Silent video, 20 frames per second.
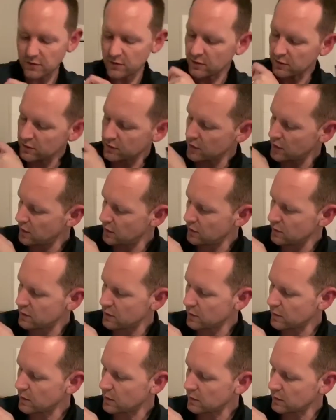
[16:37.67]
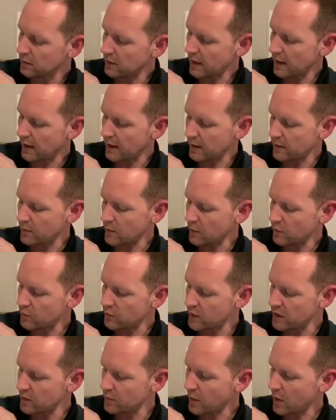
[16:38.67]
an unusual um,
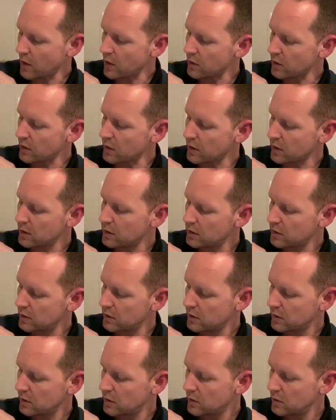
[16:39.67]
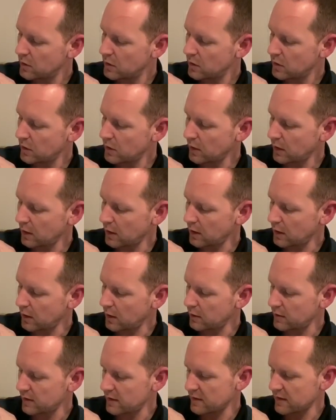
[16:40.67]
Reebok. Uh,
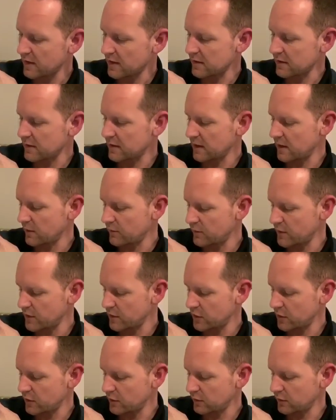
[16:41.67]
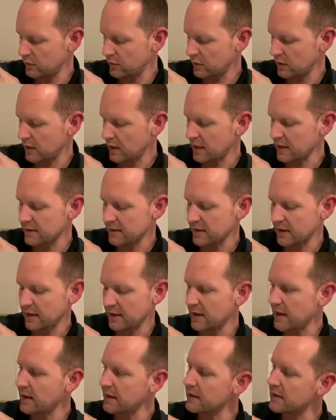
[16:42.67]
it says the original classic
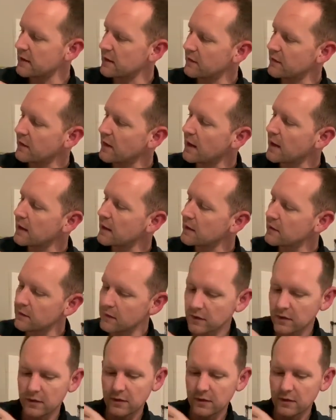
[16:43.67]
95.